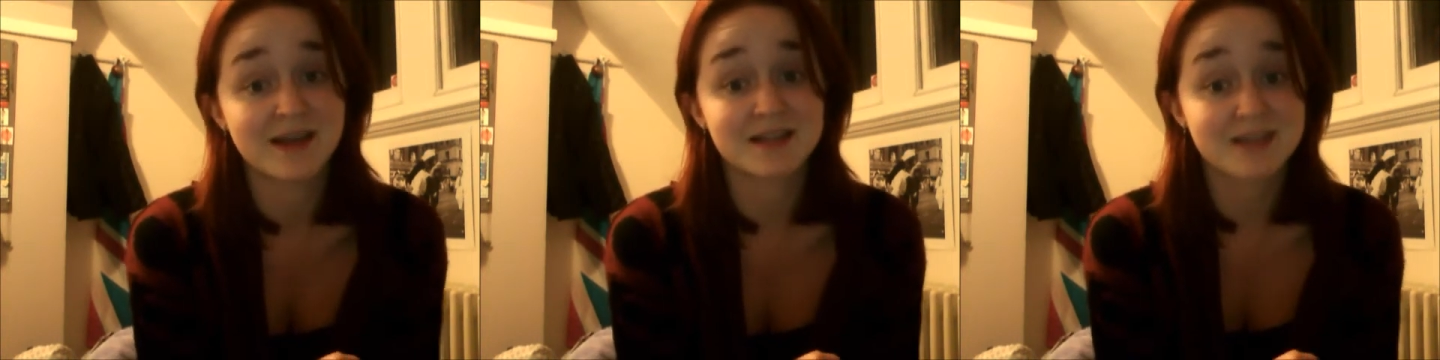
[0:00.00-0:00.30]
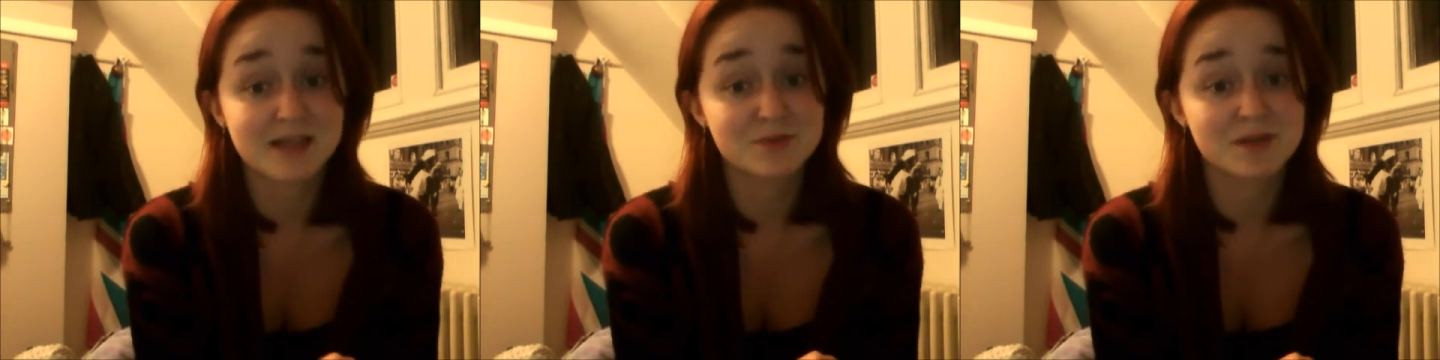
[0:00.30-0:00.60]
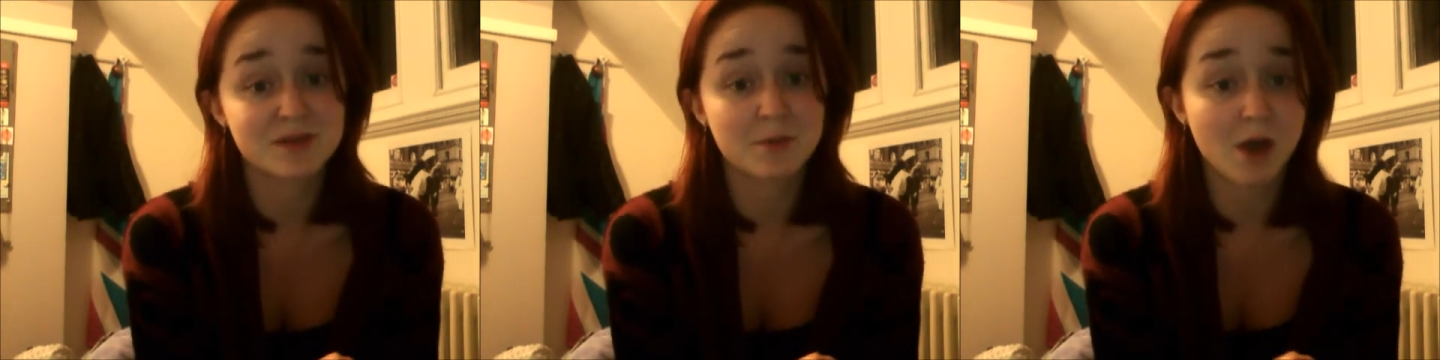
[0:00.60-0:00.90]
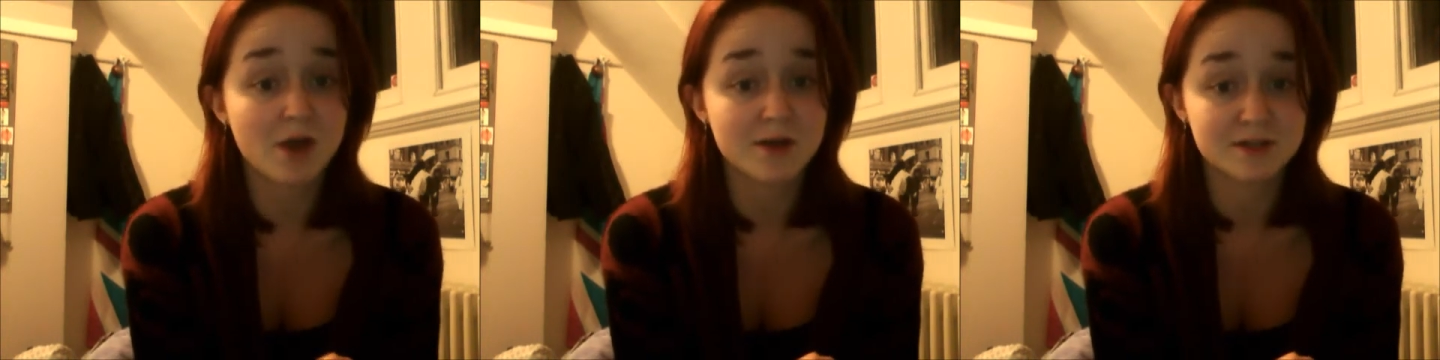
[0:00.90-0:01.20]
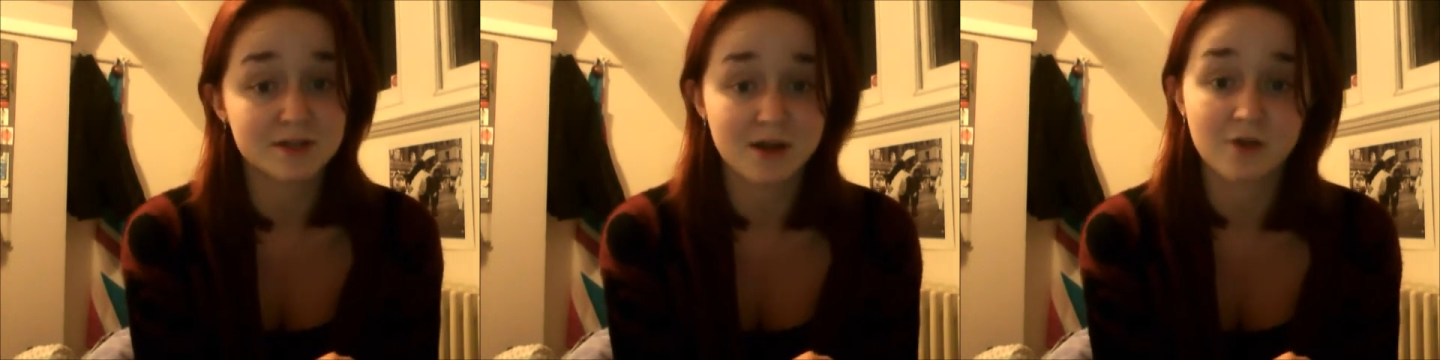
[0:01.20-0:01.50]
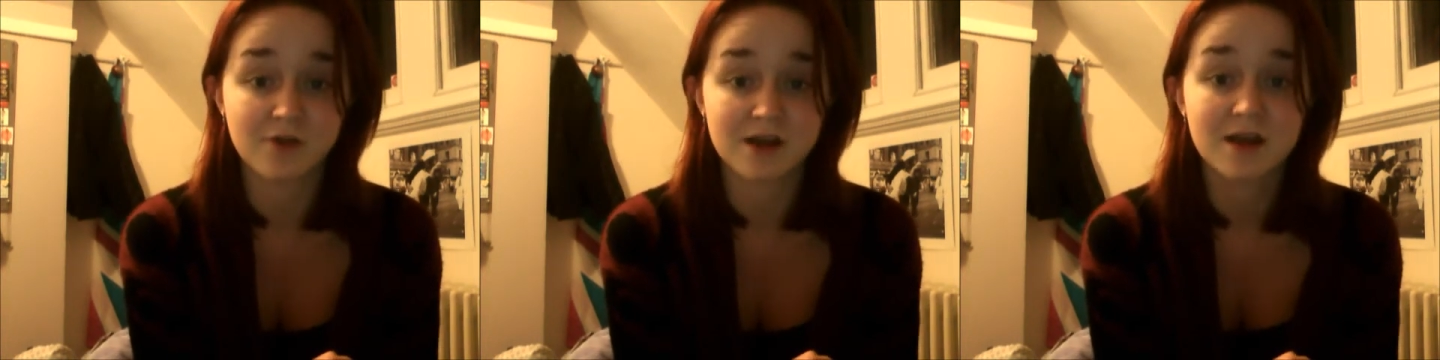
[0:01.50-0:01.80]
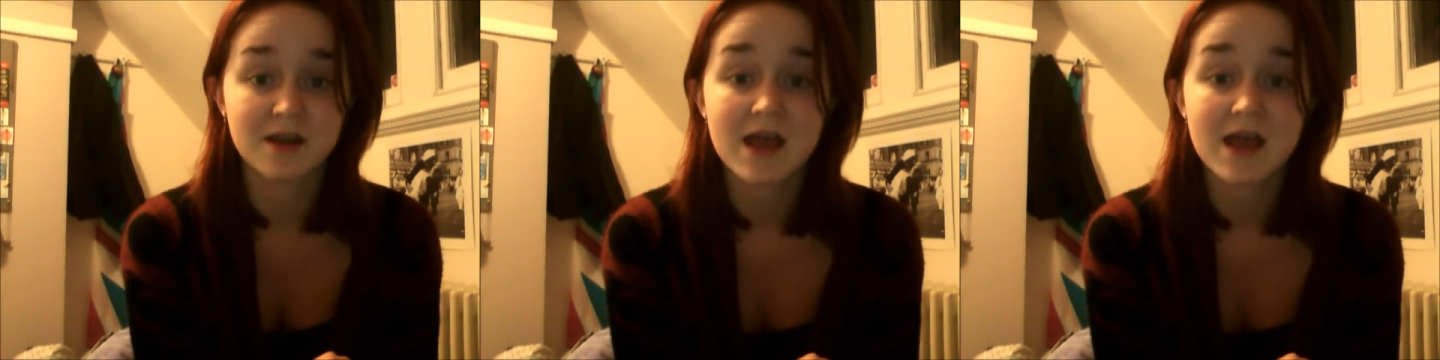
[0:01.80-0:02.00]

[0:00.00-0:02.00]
has sex with some guy who has a girlfriend,